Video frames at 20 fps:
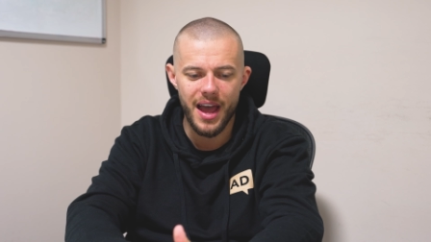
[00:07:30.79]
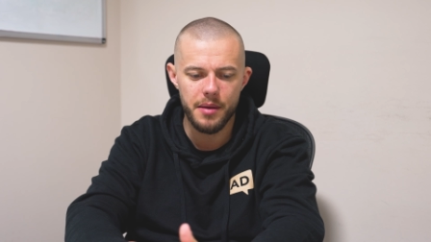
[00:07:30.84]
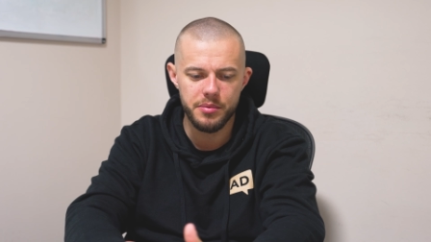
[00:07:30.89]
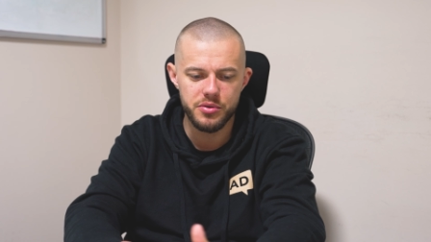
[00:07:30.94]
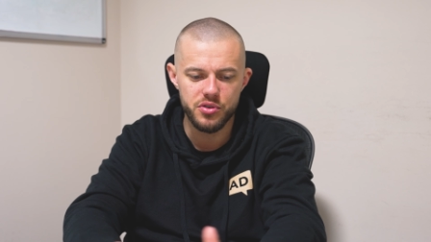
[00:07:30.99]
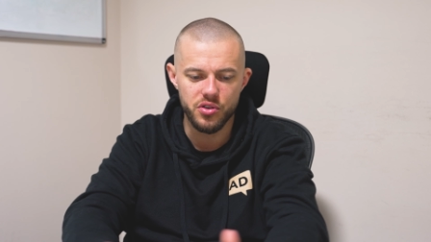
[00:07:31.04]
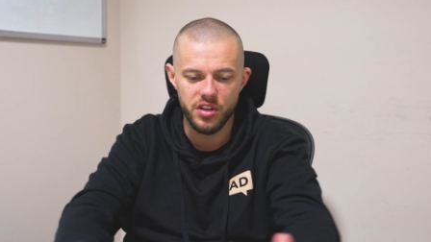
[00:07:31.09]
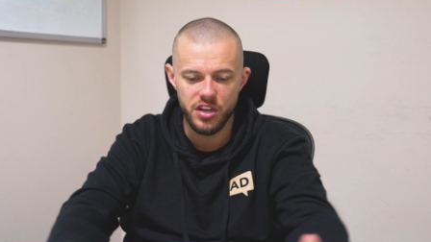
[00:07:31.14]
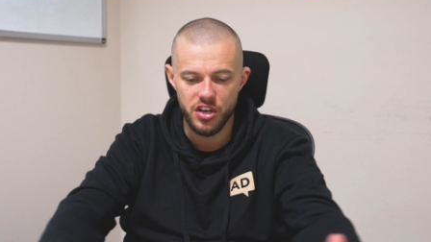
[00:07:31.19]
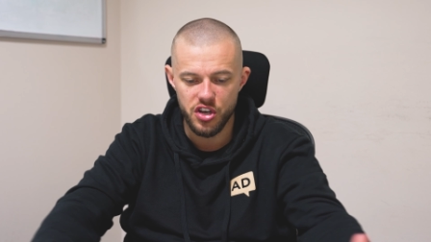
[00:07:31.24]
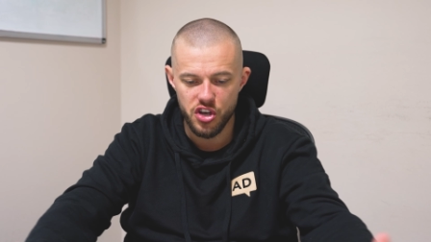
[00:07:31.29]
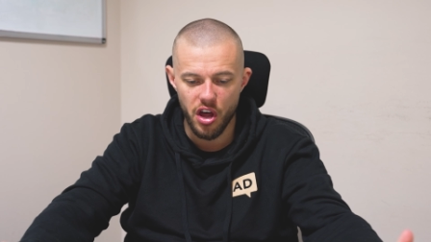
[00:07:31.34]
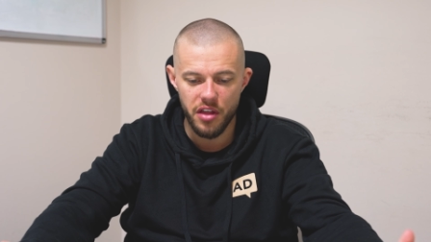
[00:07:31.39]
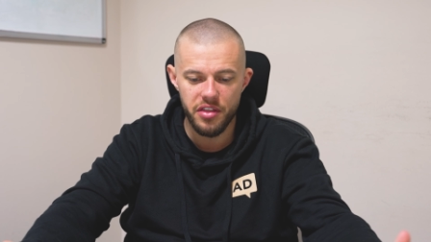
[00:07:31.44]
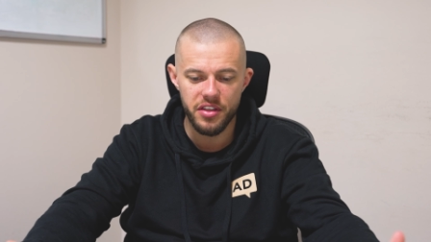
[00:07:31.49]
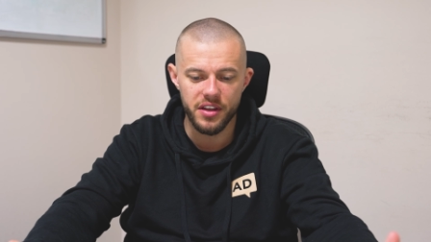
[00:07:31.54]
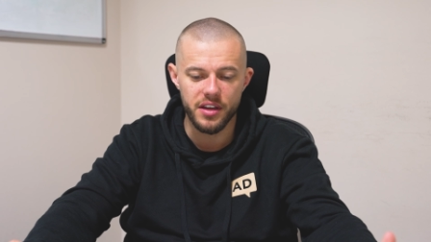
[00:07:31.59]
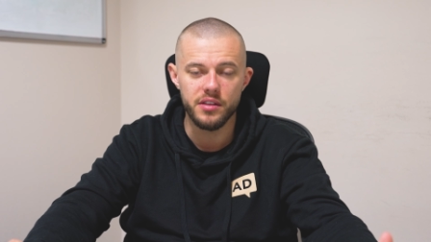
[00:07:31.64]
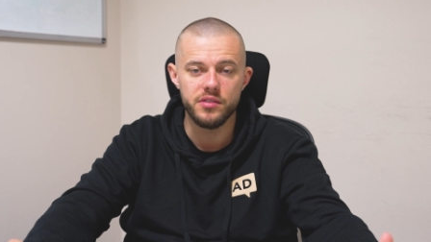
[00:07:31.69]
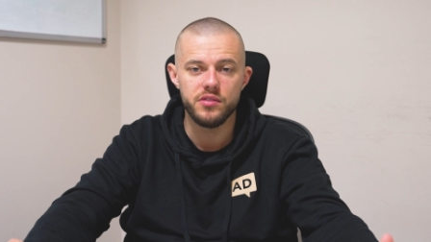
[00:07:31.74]
absolutely
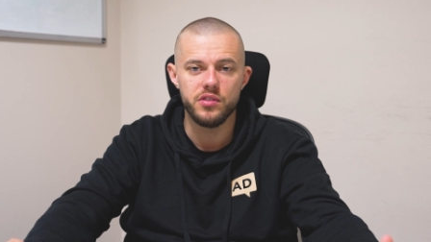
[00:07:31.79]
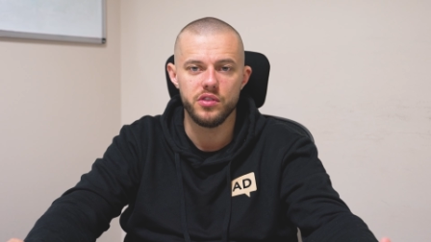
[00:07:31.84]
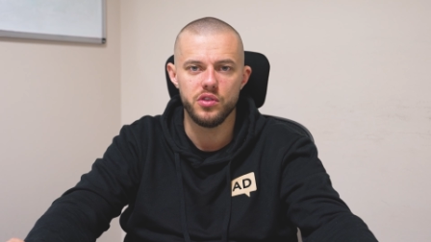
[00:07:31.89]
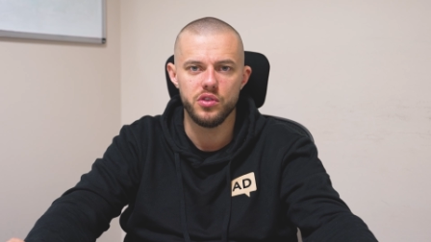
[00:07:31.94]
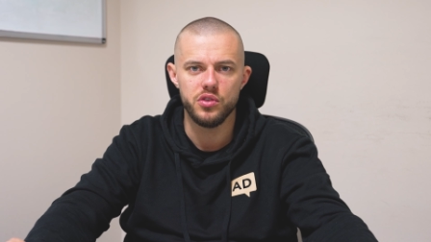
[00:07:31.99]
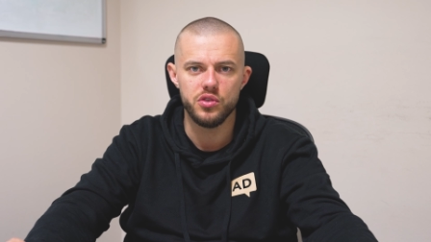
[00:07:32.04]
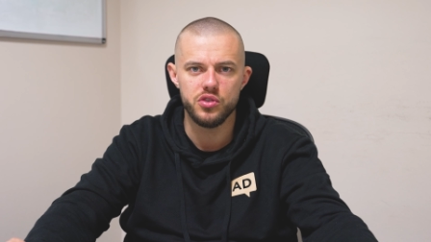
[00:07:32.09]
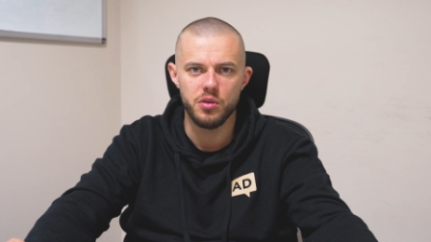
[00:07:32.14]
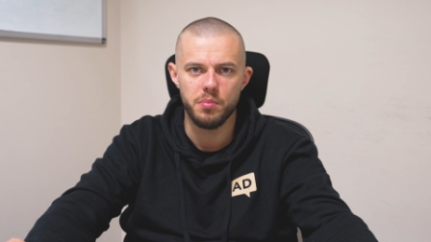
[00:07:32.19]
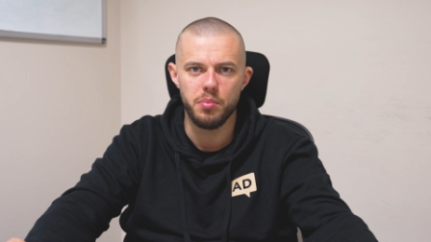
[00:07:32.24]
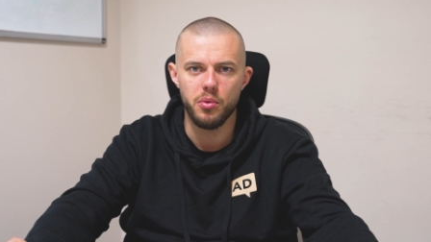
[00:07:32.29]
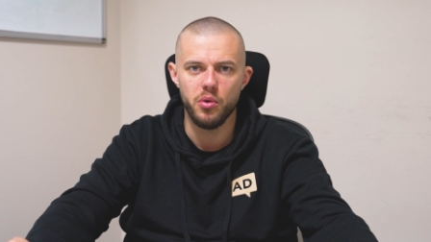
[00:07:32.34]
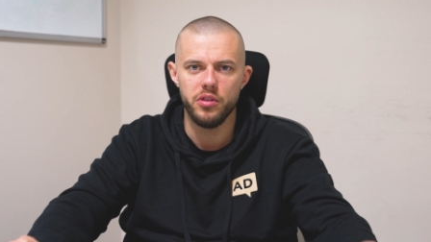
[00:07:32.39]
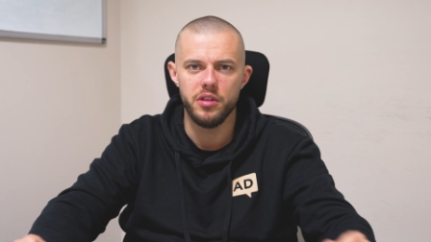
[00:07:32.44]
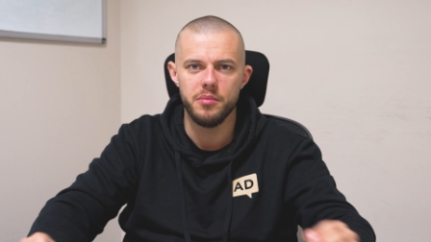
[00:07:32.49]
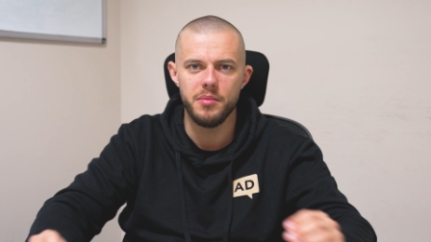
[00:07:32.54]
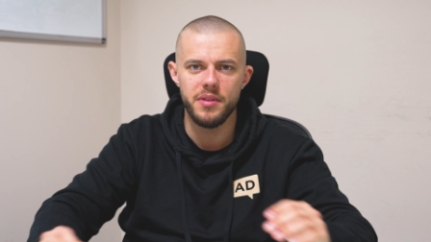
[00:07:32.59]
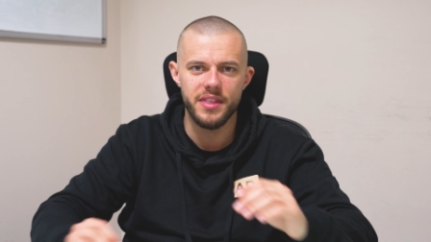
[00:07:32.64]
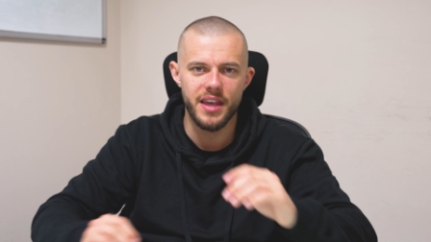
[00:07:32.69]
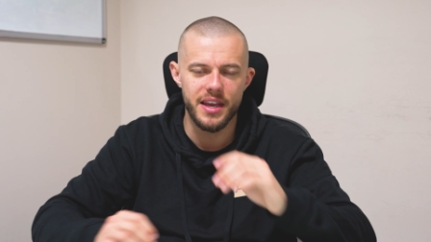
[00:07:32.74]
nothing to support
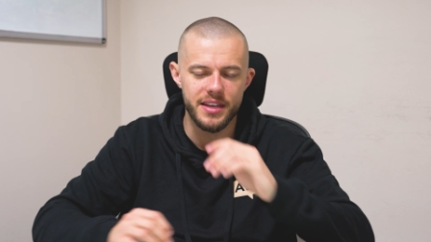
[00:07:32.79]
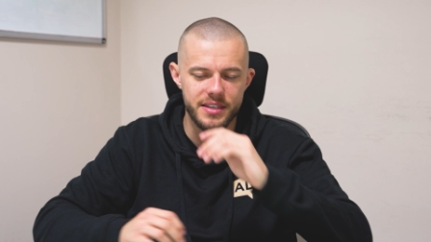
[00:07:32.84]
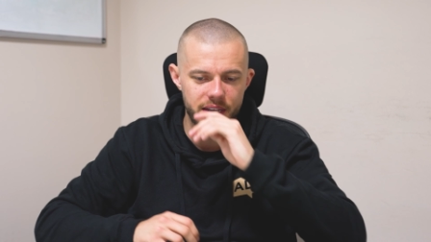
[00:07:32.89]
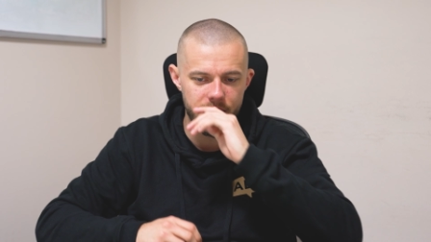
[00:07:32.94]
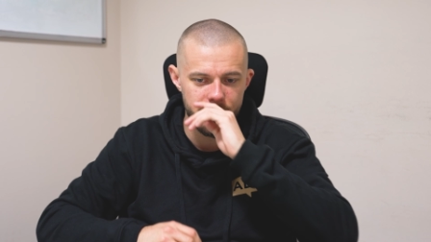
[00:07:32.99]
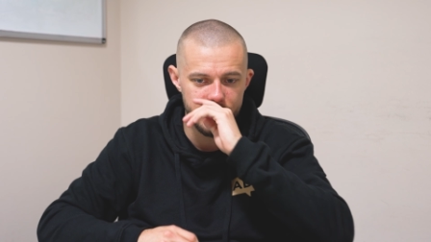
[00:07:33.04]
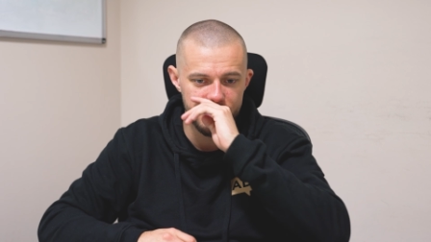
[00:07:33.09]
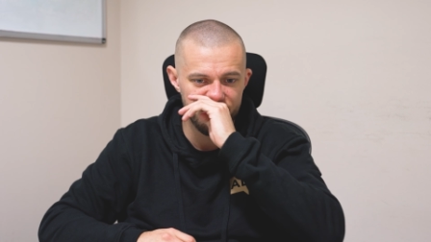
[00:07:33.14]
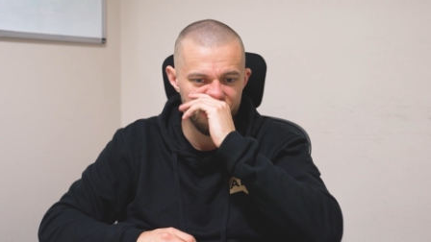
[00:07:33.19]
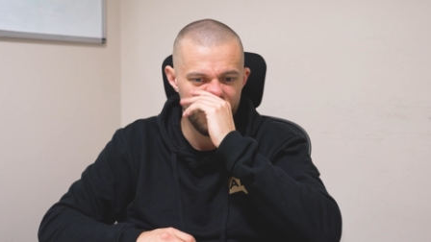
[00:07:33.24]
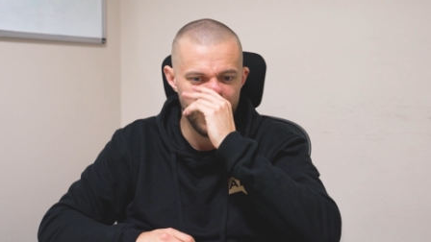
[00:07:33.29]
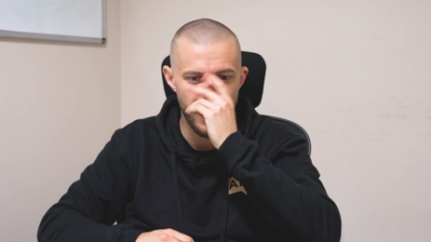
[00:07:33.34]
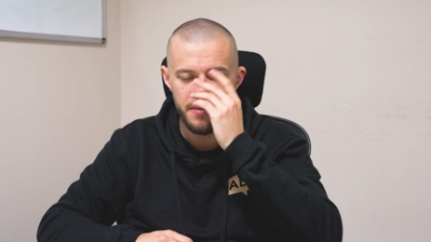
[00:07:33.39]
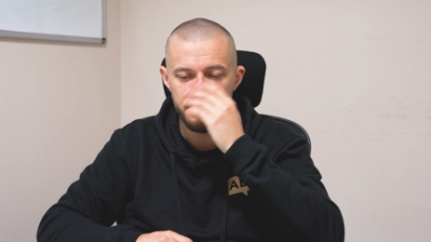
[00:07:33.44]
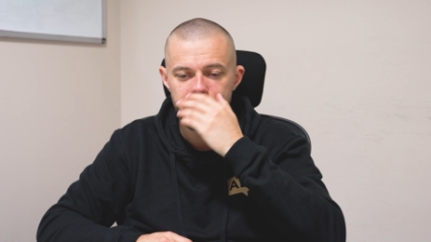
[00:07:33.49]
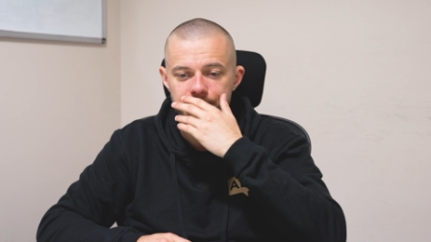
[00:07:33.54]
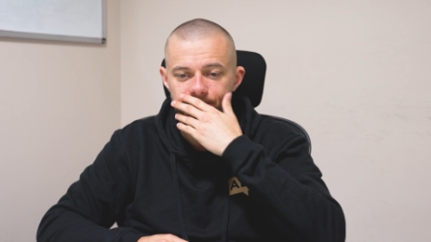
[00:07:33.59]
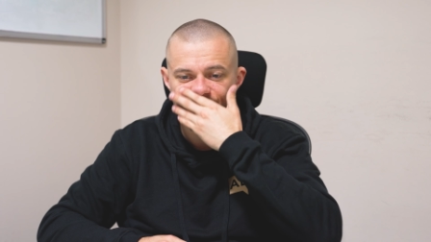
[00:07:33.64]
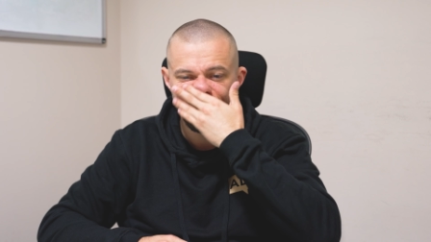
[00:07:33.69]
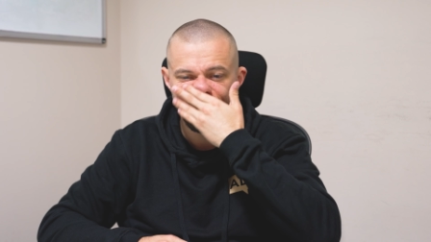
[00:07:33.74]
them in that sense, right?